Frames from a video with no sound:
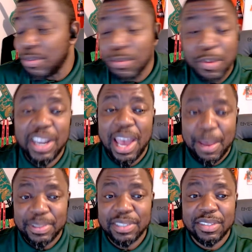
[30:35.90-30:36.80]
what
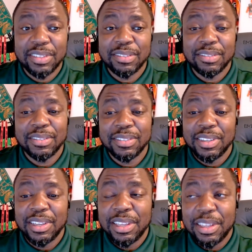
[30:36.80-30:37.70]
happened
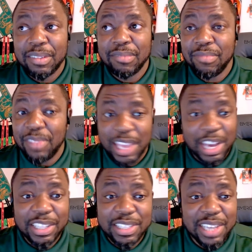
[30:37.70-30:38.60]
at
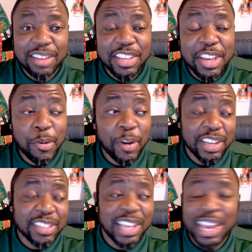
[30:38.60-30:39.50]
other times of the year
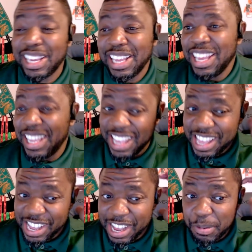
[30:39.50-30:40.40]
where it's like,
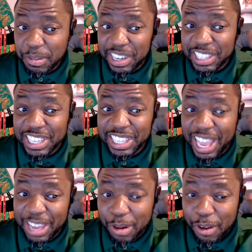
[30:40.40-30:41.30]
we run a little
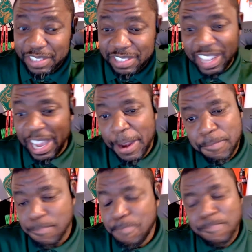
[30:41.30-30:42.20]
light on offensive line.
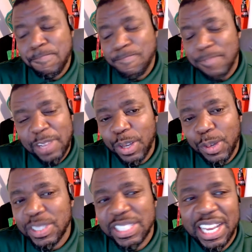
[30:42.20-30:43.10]

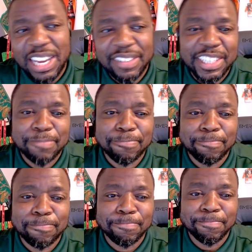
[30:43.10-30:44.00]
Cozy's not having it.
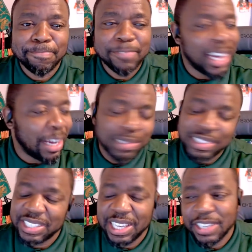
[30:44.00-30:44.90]
I'm
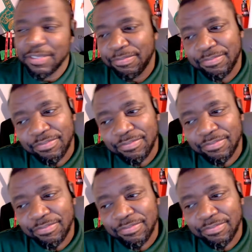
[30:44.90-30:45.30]
just saying